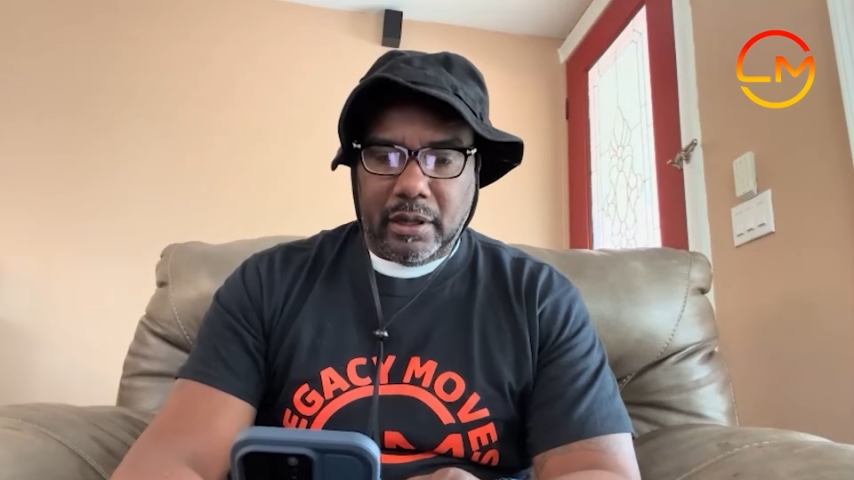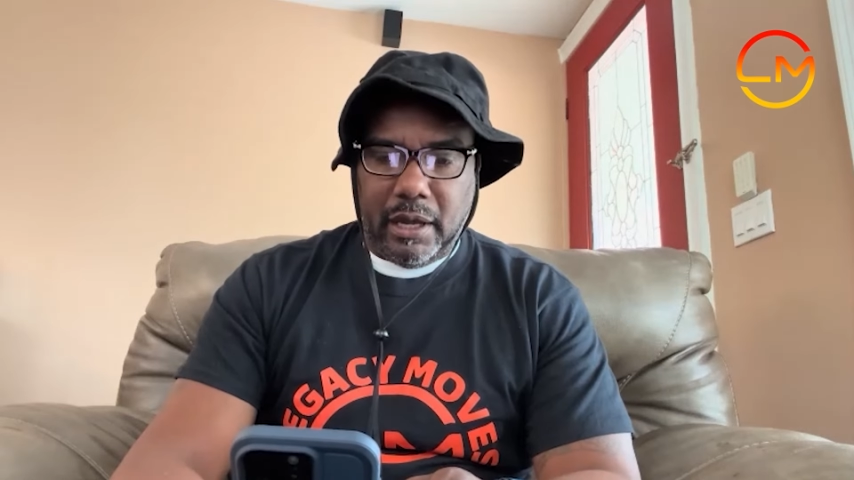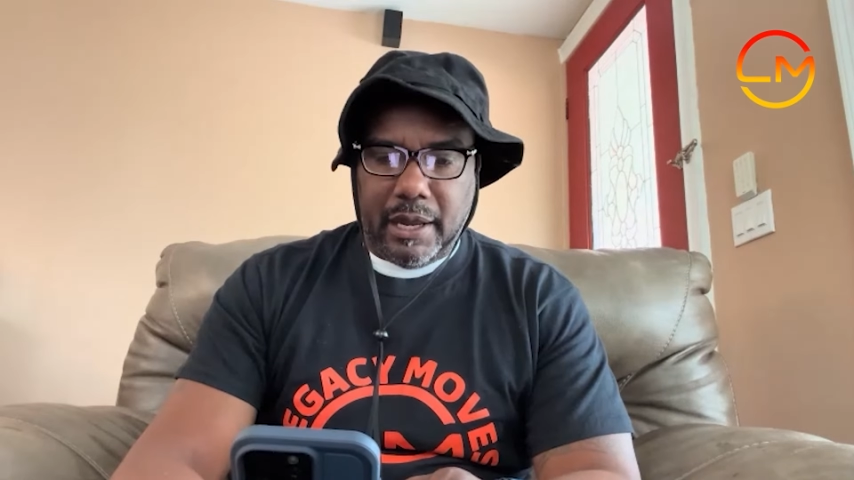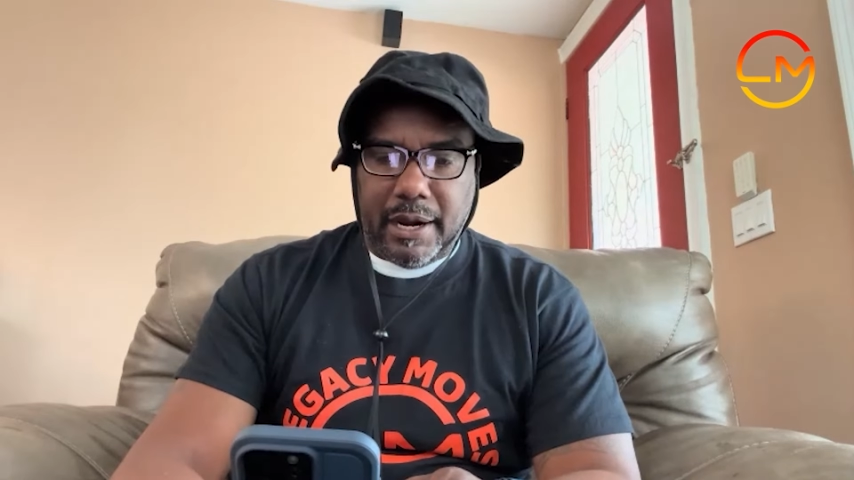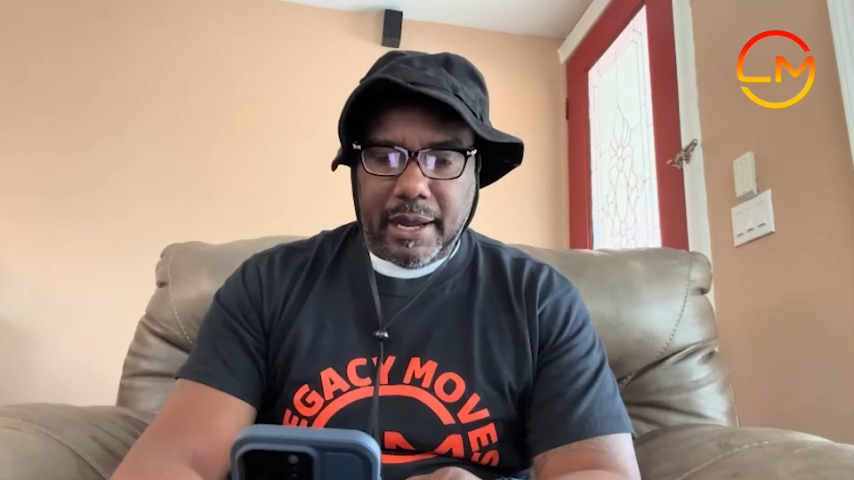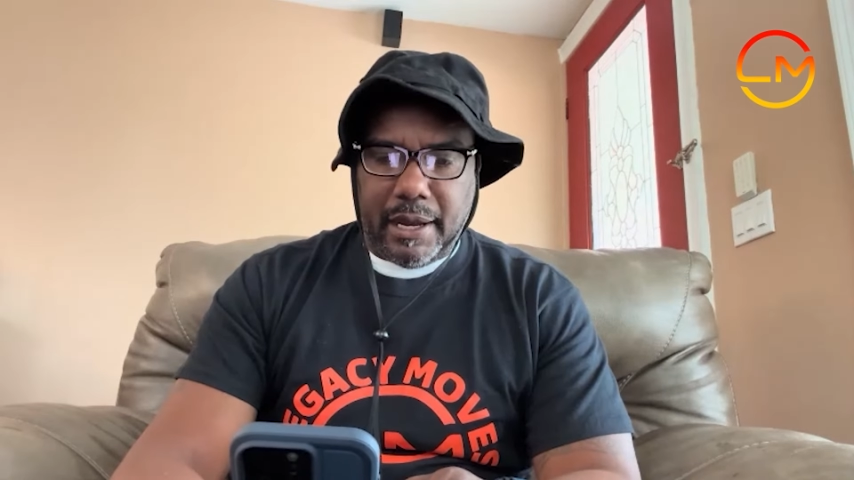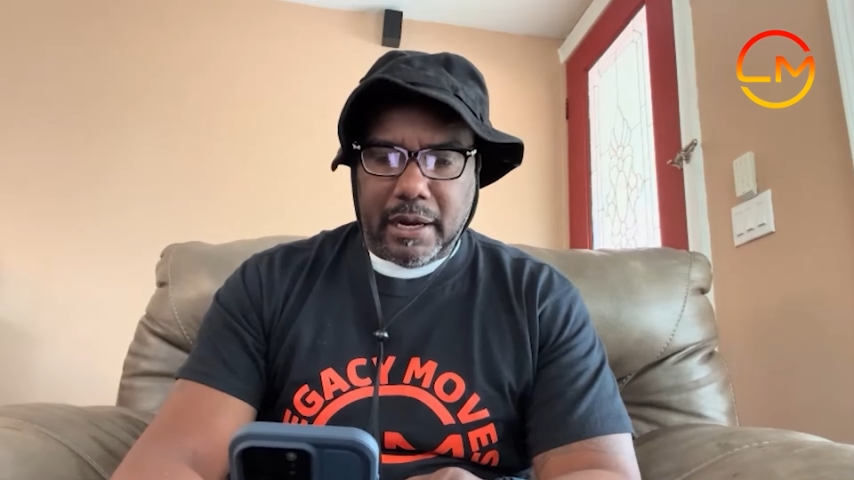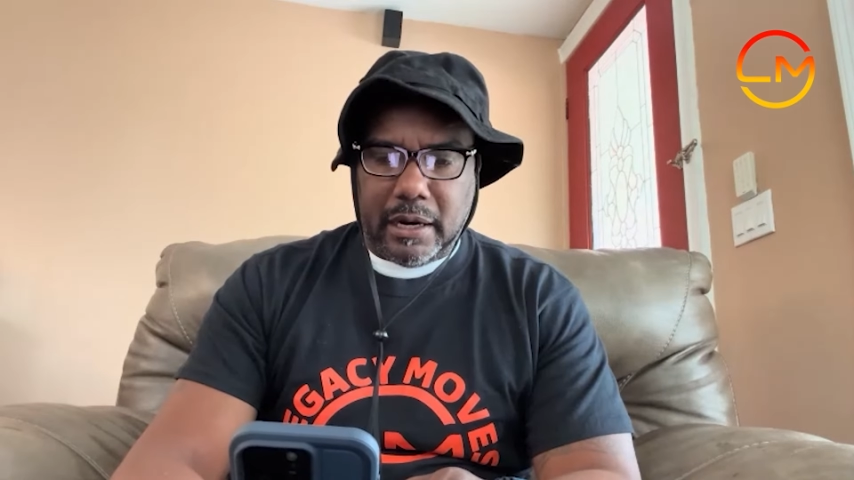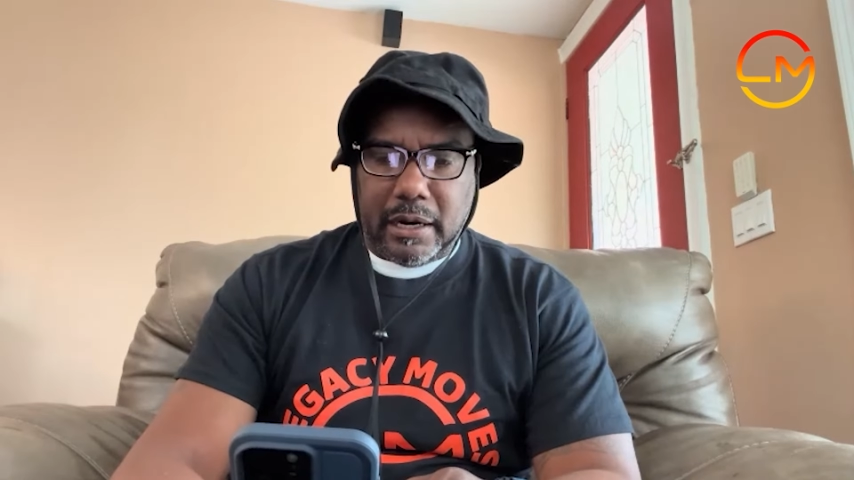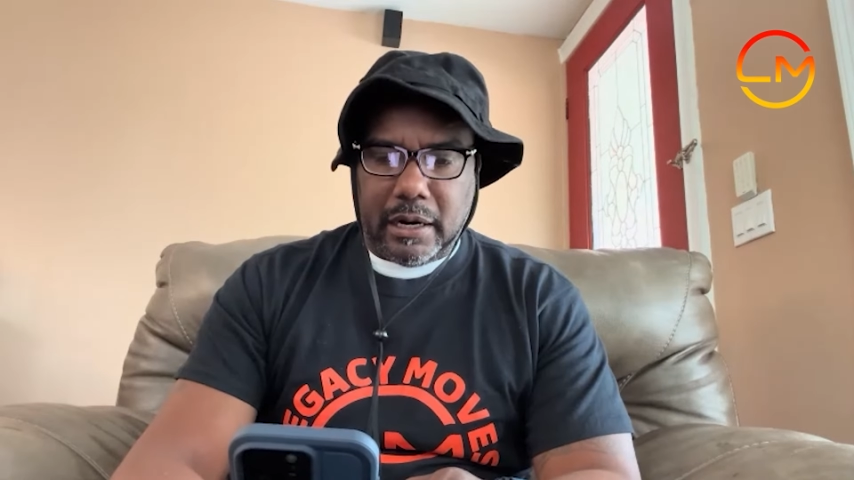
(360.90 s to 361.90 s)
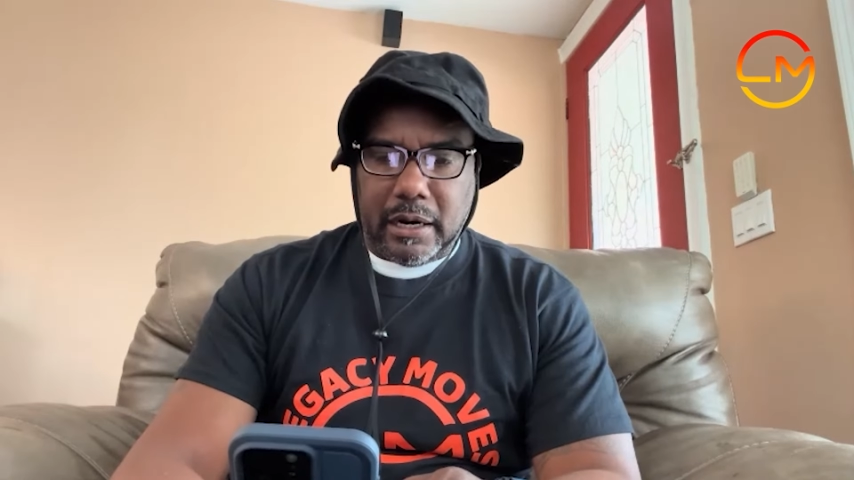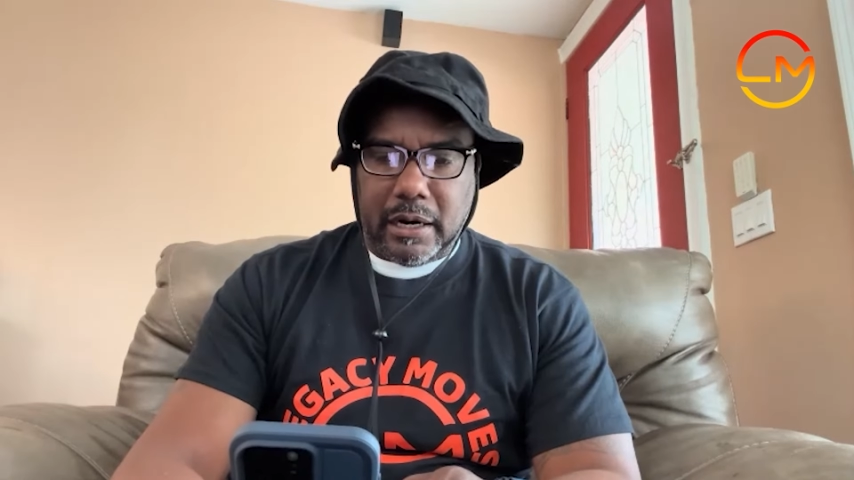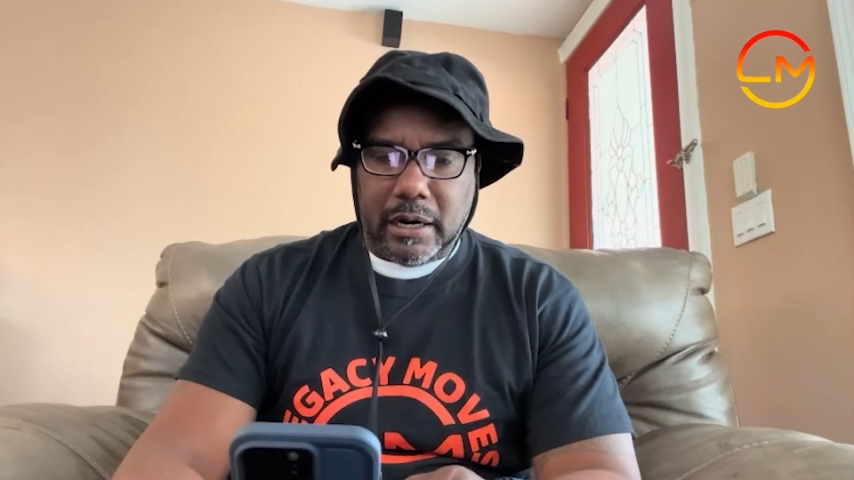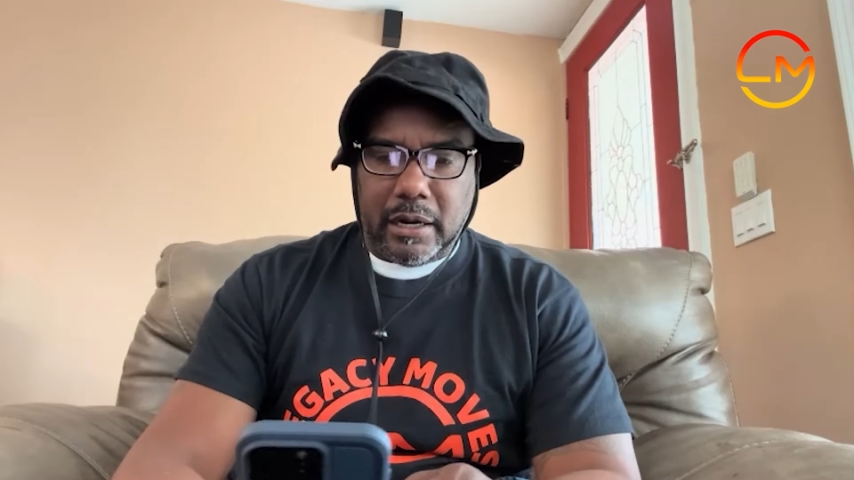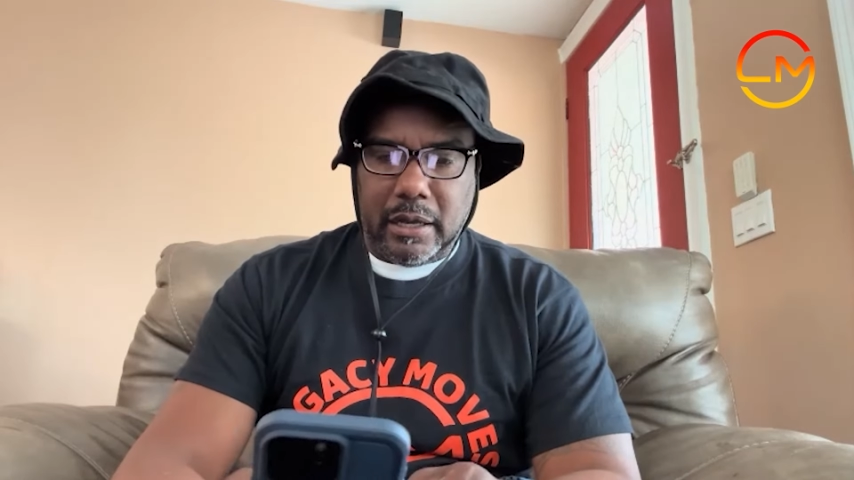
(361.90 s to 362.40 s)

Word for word: in a, uh,